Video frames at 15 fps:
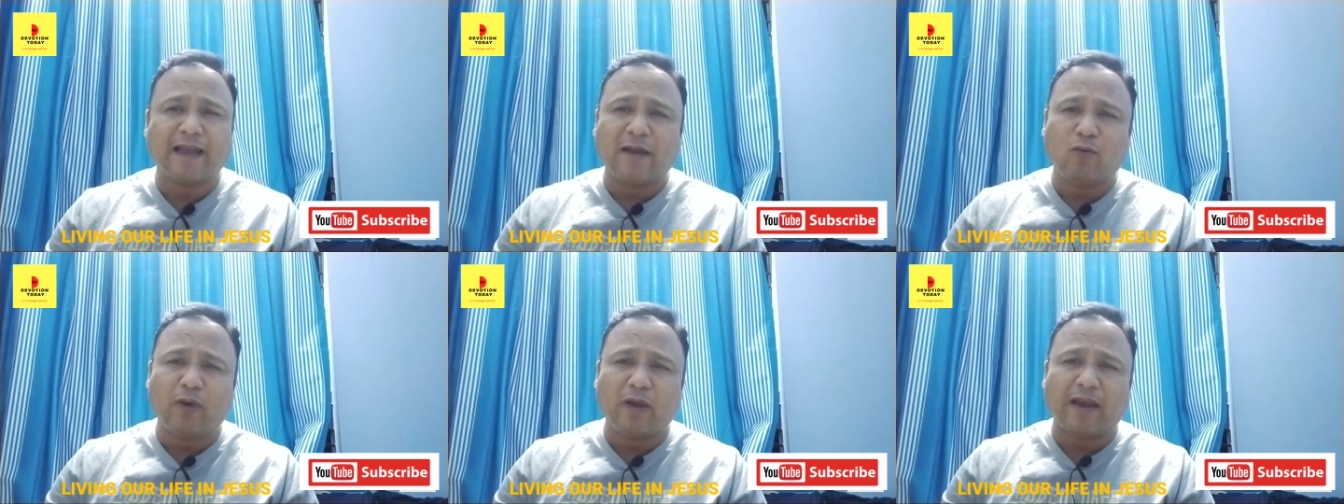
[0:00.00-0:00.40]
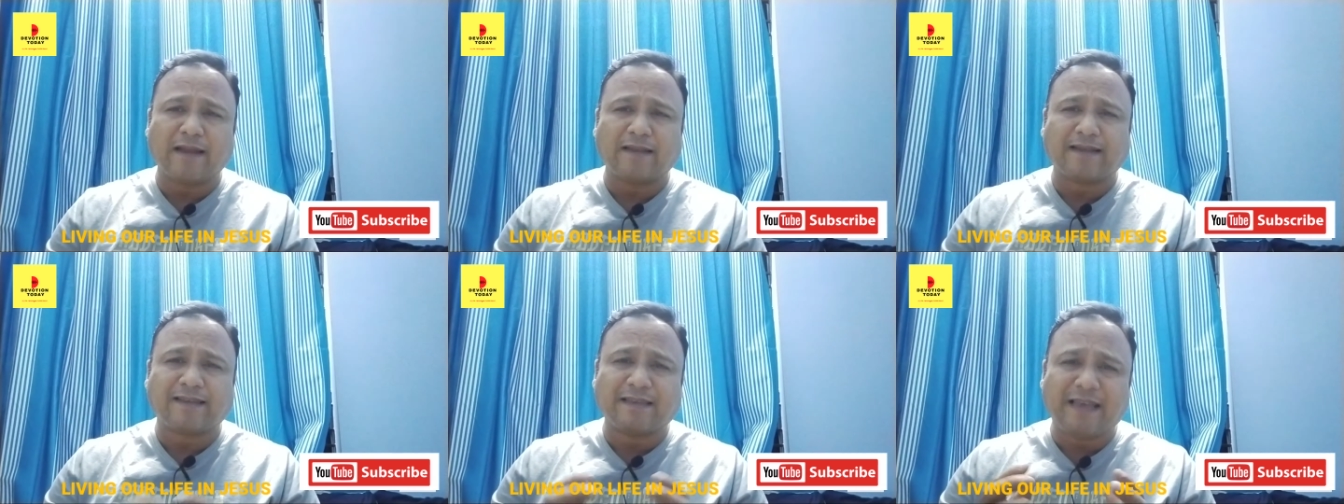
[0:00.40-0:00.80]
and we
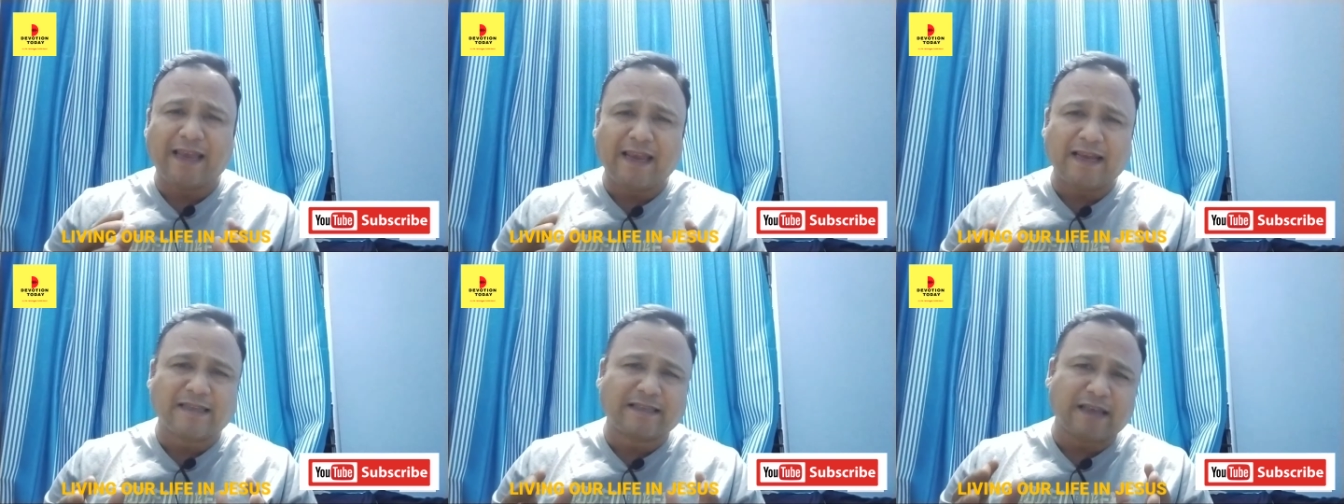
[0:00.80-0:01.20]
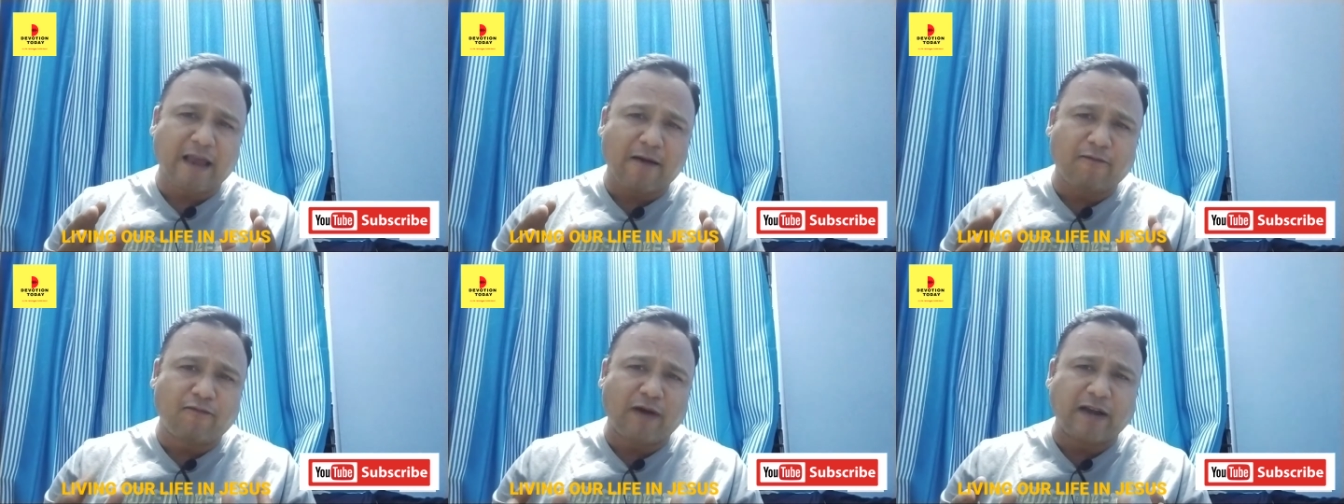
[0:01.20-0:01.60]
can see
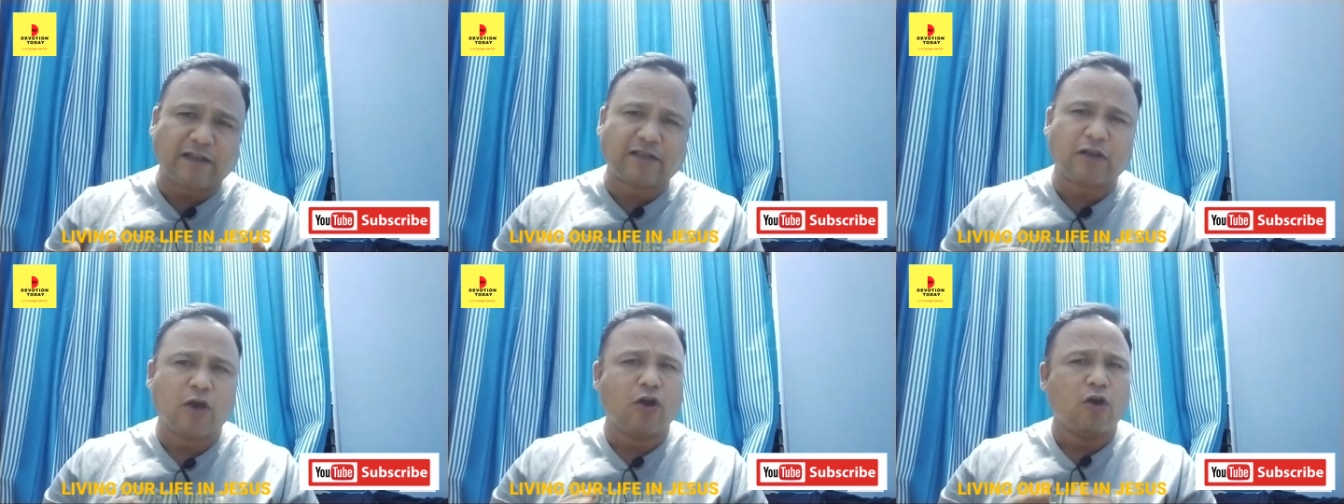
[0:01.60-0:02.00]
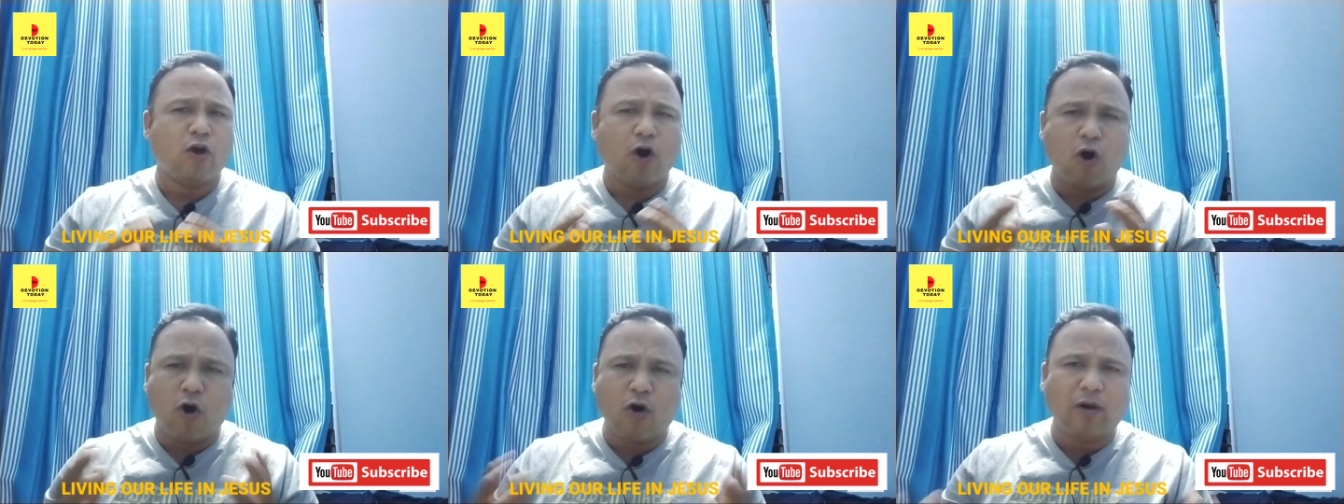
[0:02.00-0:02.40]
its effects
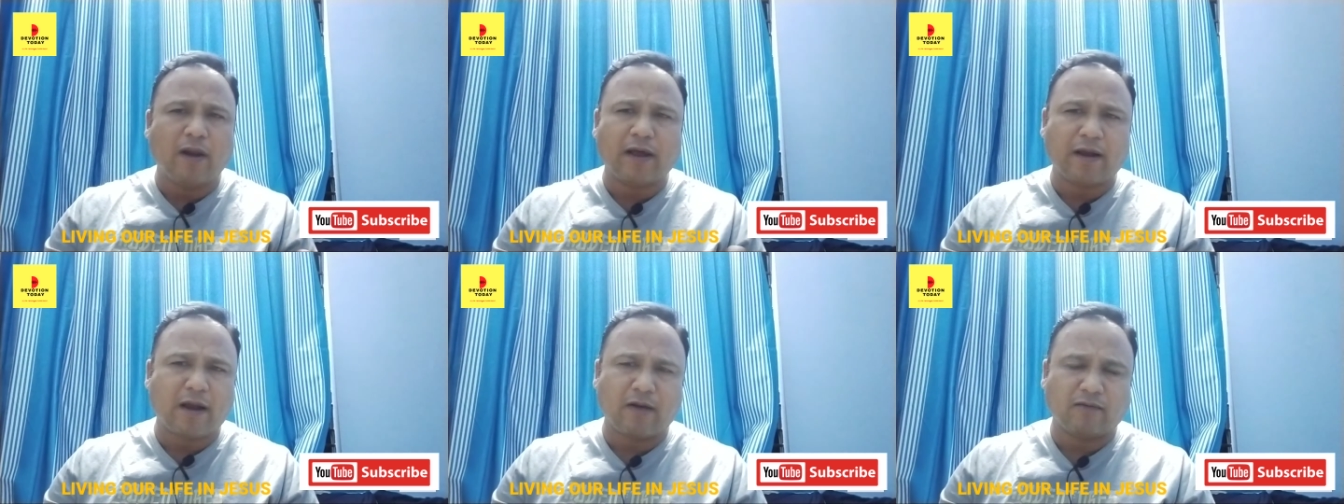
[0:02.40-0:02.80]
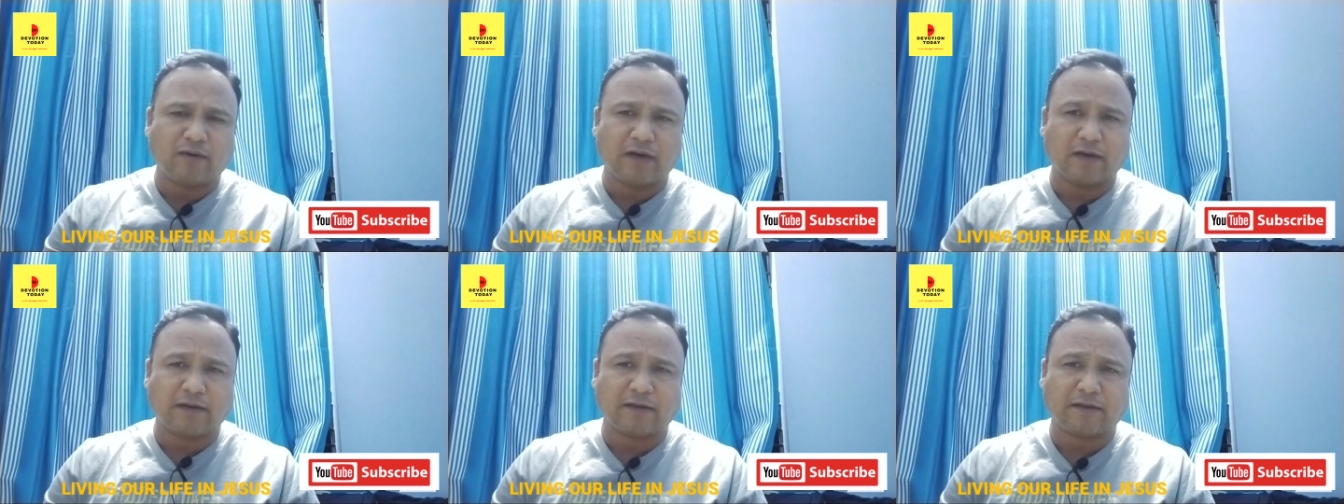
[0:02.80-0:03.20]
all
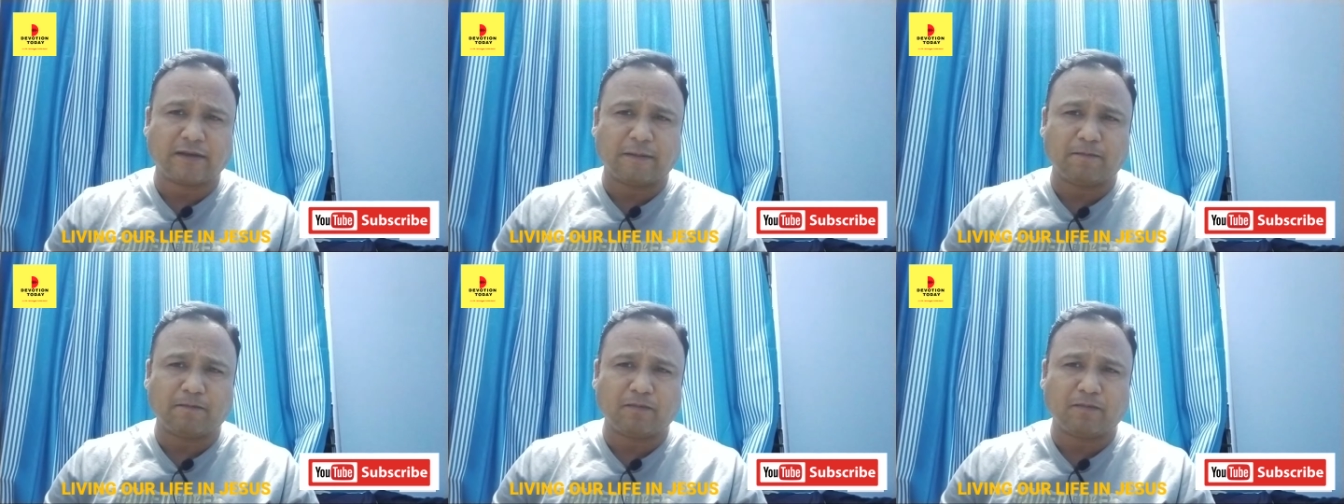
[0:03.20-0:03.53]
around us.